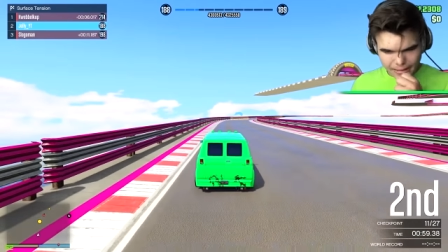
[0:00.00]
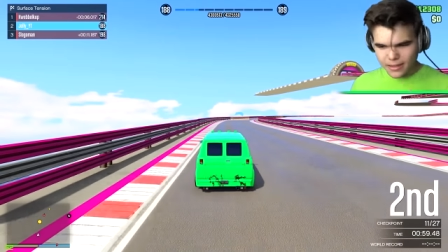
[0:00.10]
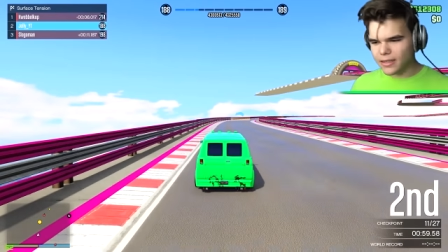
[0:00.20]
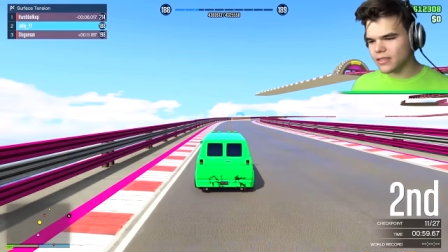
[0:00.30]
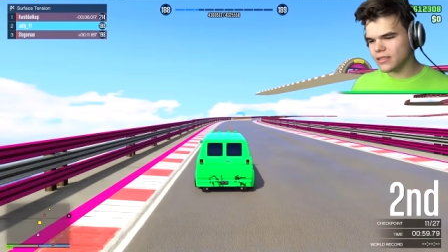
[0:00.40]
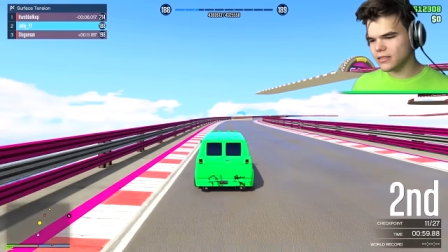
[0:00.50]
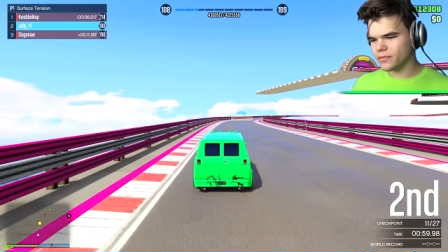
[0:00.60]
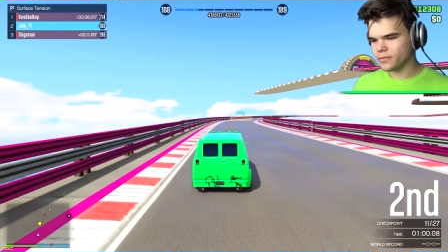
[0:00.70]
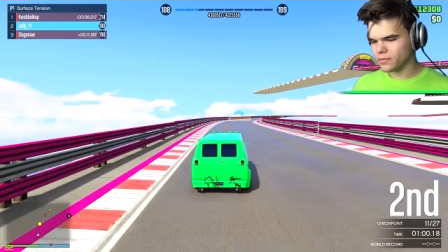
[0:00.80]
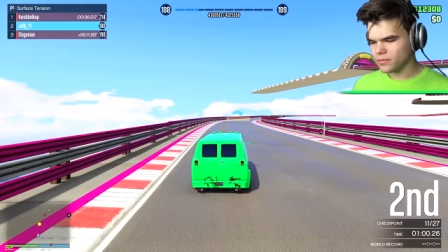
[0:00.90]
But you know what's
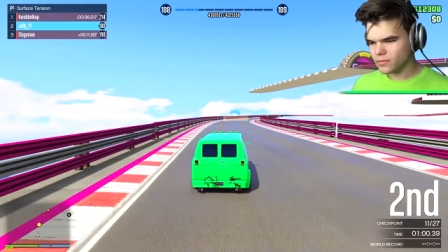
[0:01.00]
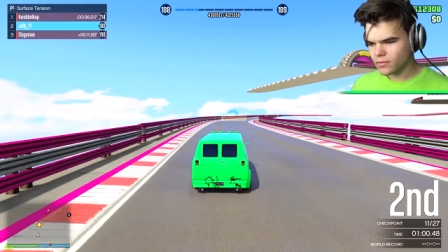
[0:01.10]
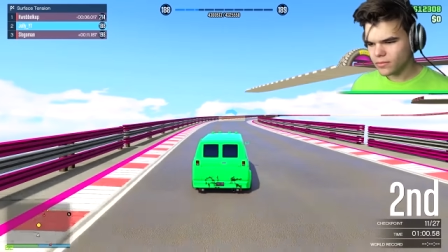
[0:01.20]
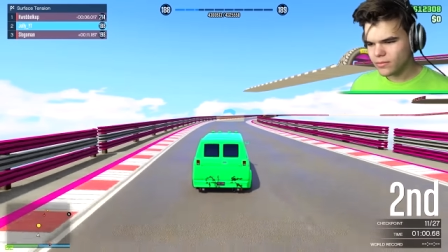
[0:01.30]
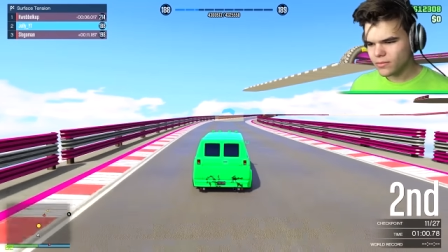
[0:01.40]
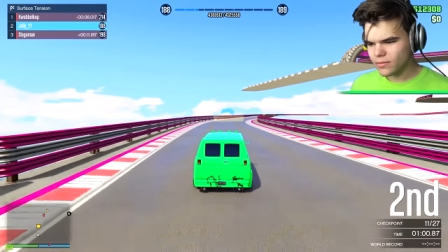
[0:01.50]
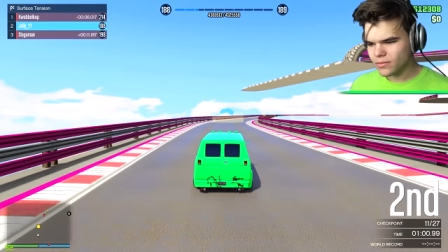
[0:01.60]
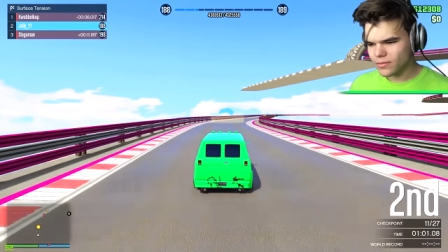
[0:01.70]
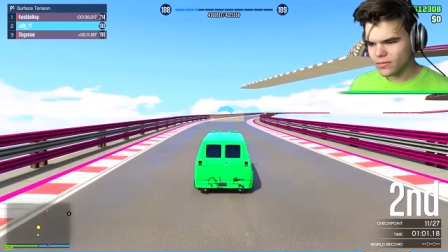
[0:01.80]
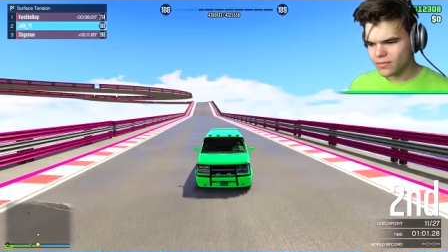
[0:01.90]
funny? I haven't got a single
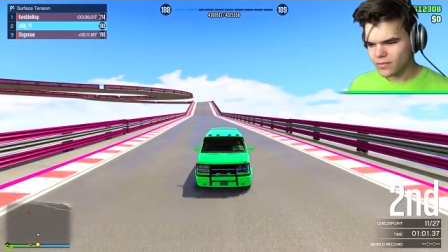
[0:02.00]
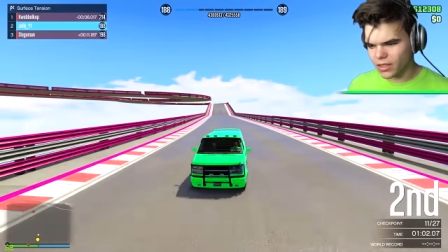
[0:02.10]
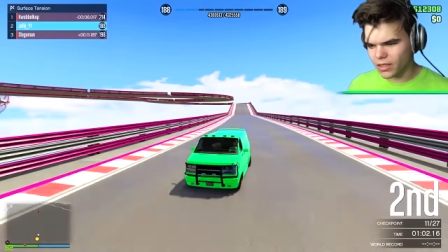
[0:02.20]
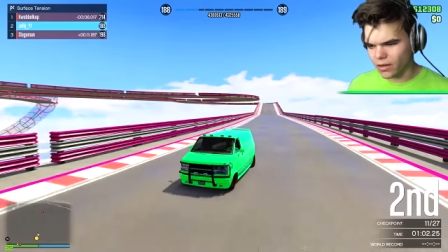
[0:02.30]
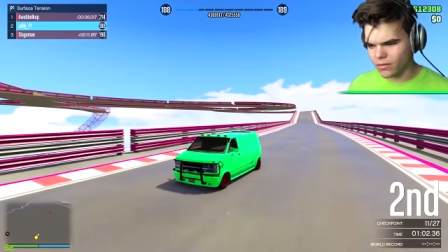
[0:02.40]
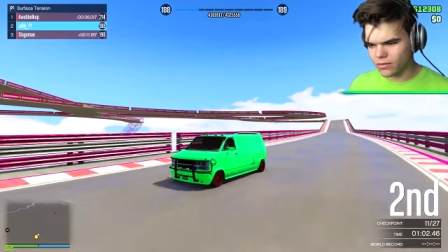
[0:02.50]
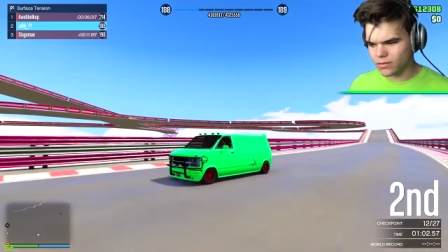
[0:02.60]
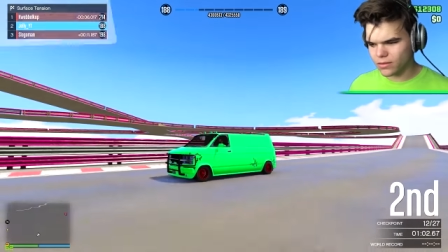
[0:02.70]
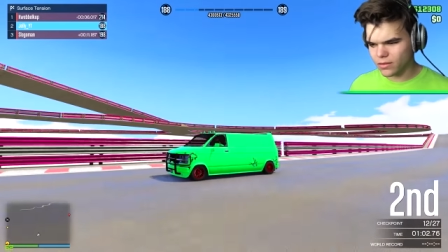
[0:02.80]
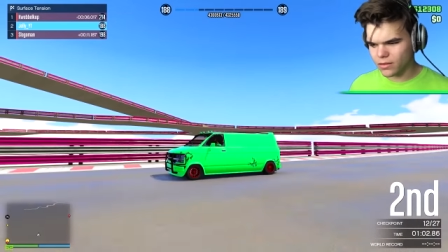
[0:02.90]
flat tire. You don't?
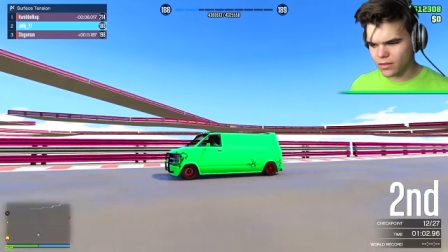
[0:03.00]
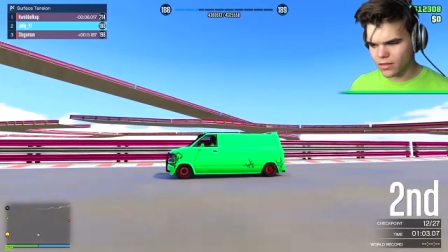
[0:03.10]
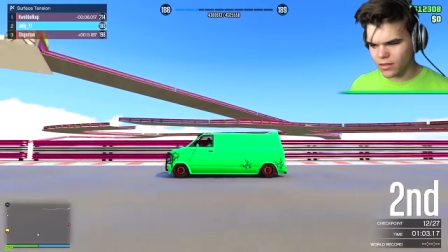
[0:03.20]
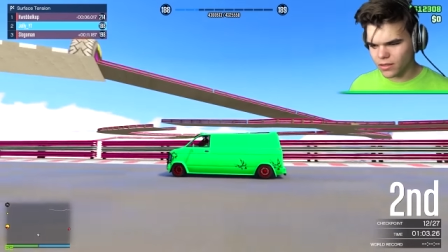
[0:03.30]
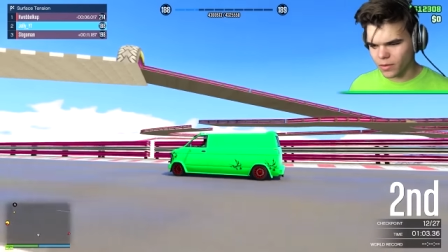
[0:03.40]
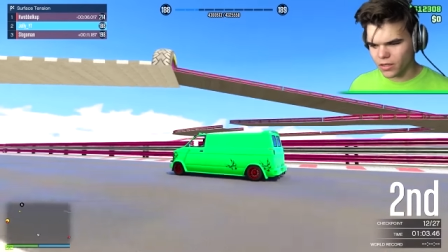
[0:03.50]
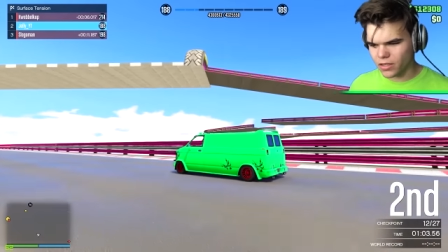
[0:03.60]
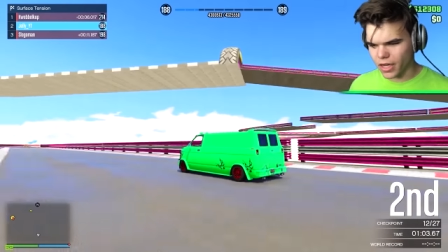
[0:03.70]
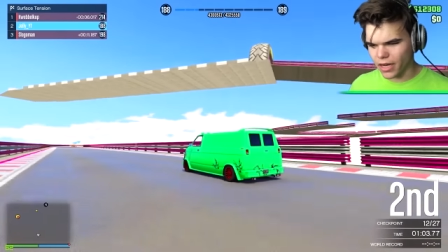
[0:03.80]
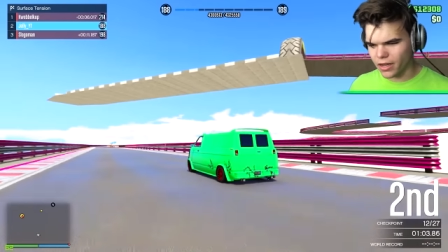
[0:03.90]
Wait, no. You want to
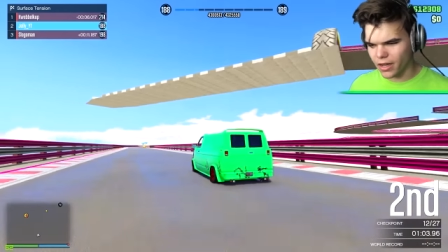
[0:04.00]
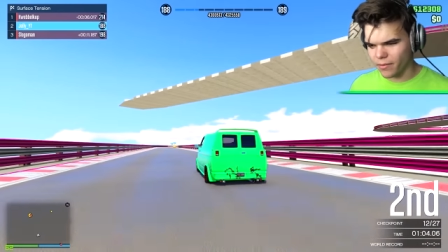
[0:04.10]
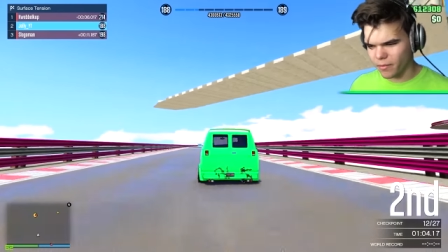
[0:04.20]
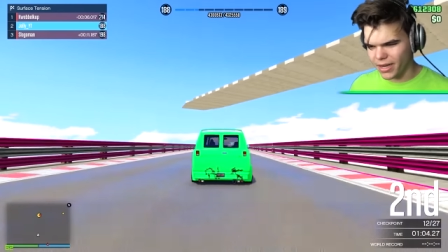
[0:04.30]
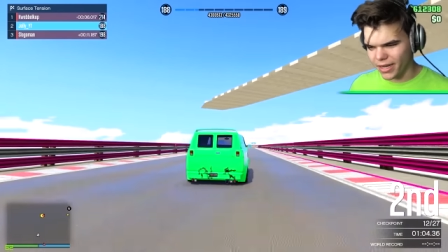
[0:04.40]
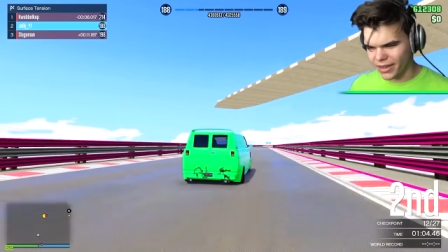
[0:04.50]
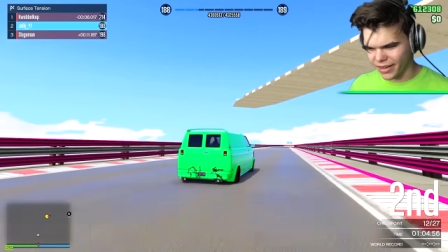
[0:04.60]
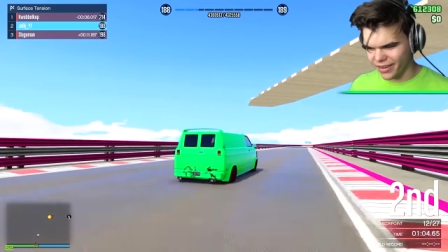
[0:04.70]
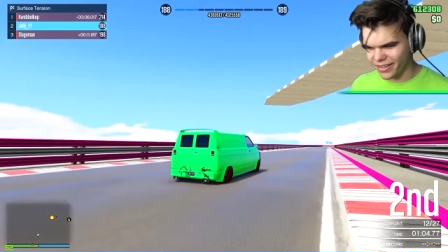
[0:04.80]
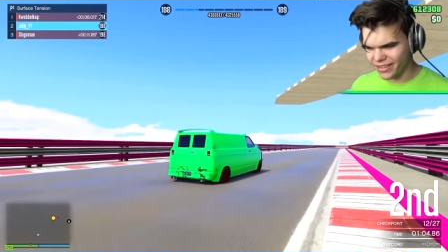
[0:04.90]
sunny? Me
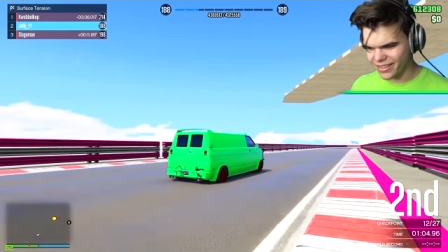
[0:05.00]
neither.